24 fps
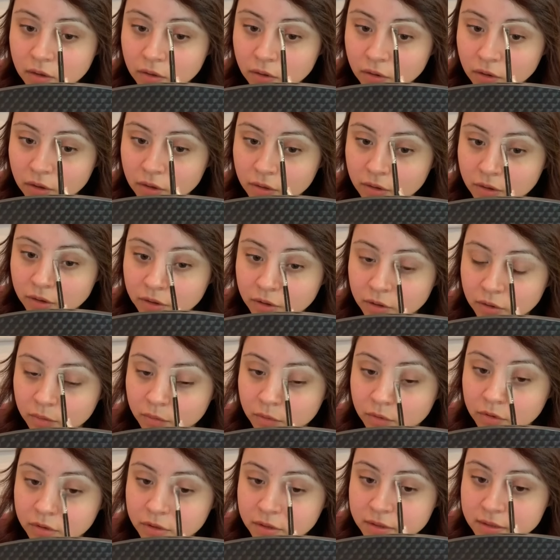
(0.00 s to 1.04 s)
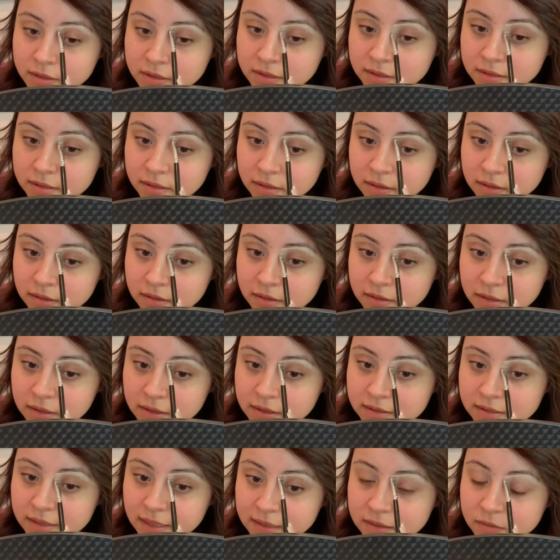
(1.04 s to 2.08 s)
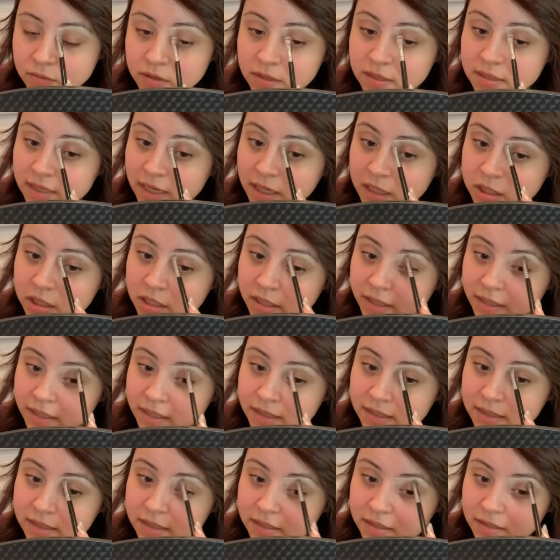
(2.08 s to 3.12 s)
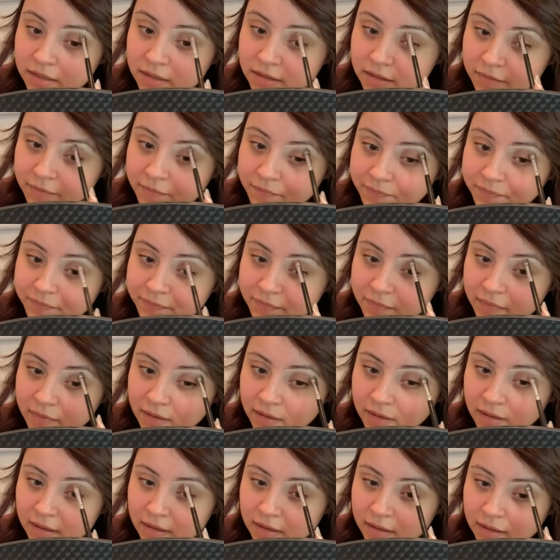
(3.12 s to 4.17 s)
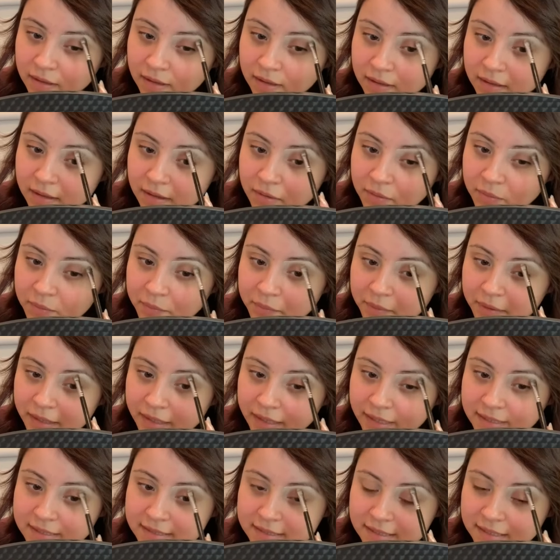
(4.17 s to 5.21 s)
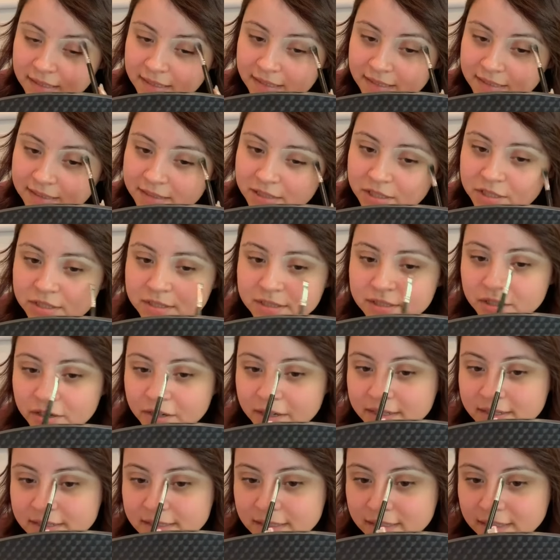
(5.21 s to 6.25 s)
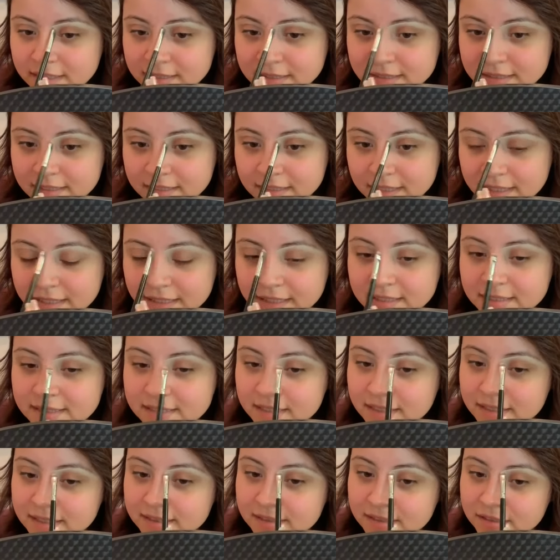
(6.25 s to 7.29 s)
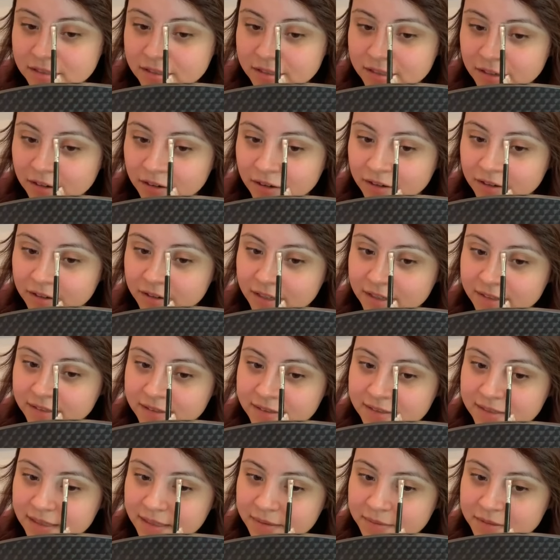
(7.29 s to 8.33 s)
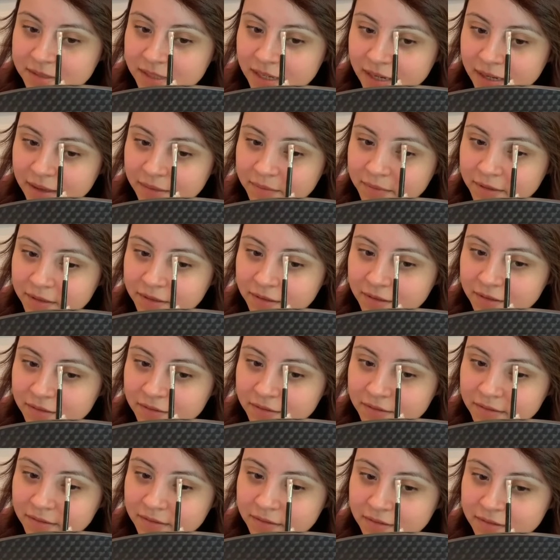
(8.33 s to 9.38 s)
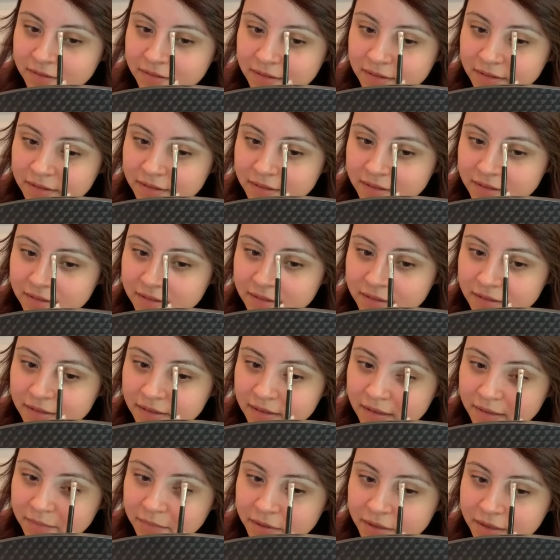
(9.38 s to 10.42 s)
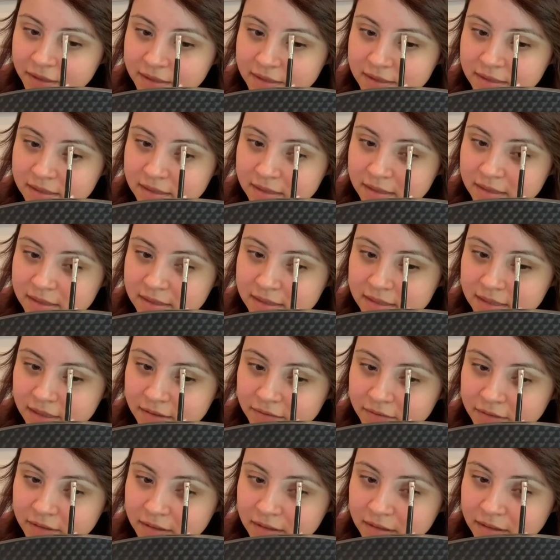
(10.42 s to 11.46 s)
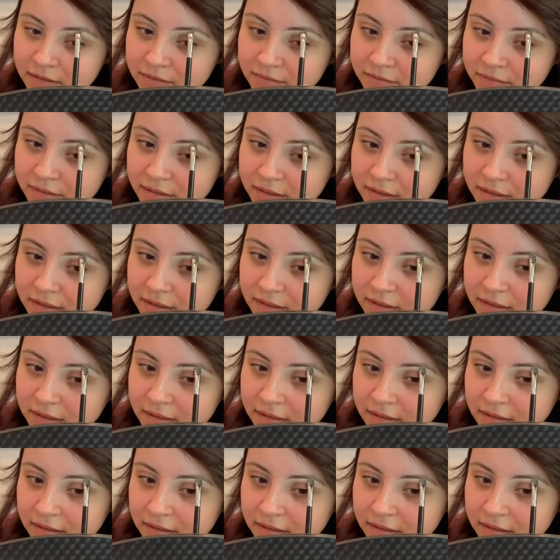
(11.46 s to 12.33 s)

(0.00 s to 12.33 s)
or they're newborns because that's when it's actually easier but like I said, it's just crazy because it, it gets easier and harder at the same time, you know? But it's, it's definitely fun.